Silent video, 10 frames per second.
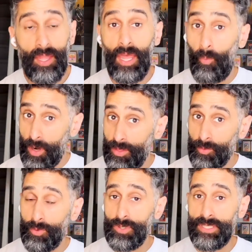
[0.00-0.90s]
Now, one of the
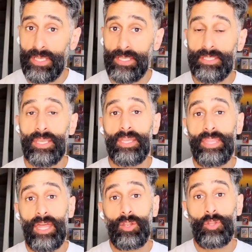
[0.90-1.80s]
rules is
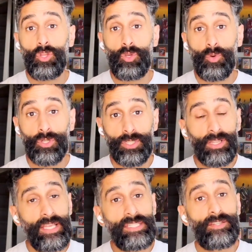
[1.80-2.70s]
that you are to
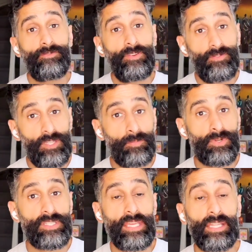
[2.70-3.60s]
list
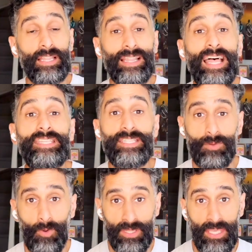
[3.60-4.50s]
15% less
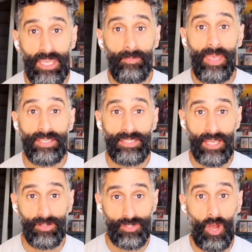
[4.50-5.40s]
than what the eBay
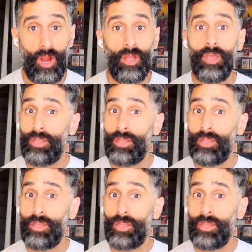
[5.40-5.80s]
sales are.